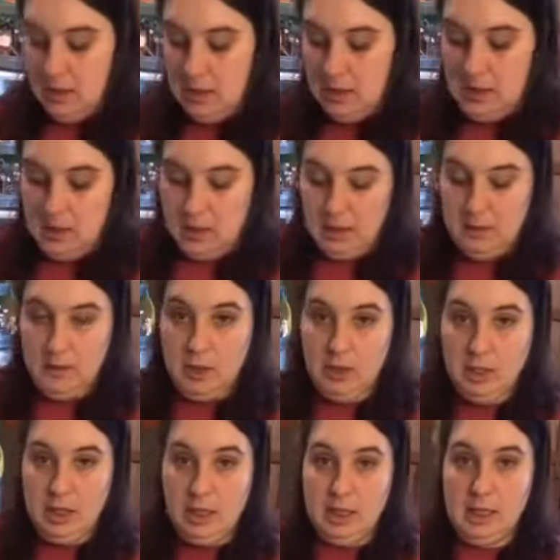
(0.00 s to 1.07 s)
ink that you're
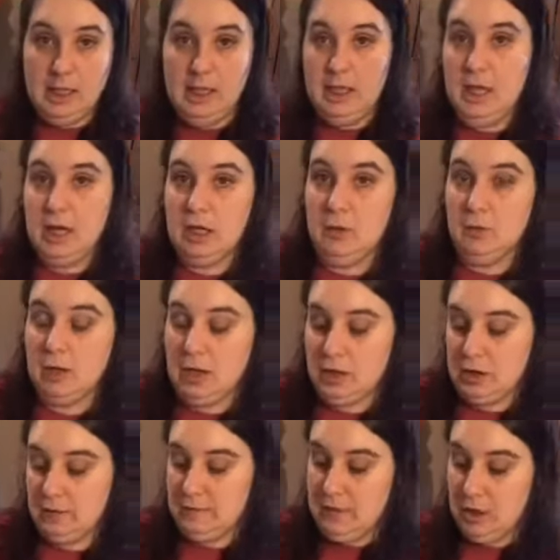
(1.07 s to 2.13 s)
not getting it anywhere on
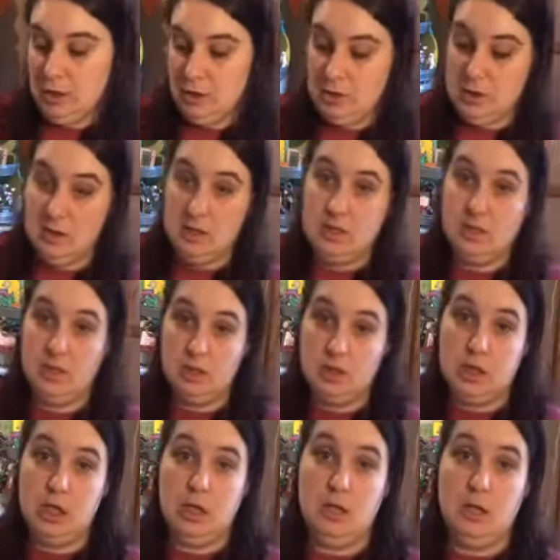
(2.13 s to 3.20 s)
your fingers and then
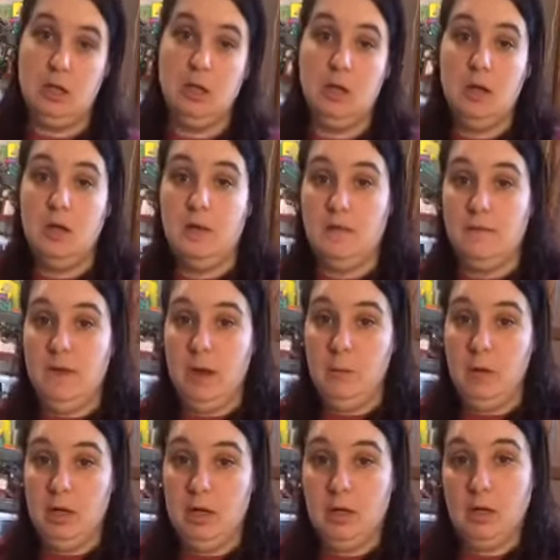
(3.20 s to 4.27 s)
touching the
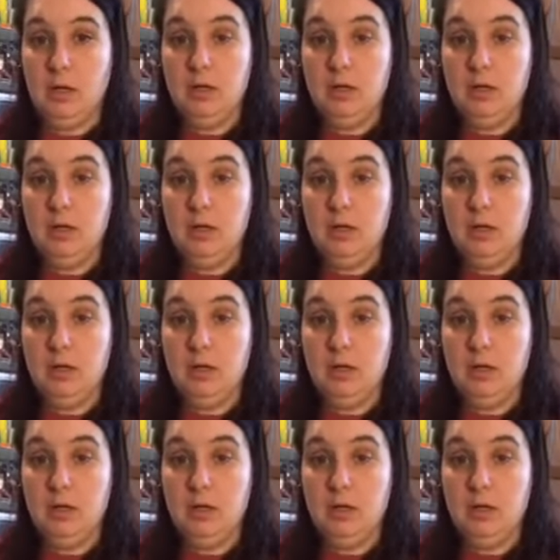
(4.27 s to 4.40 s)
fabric,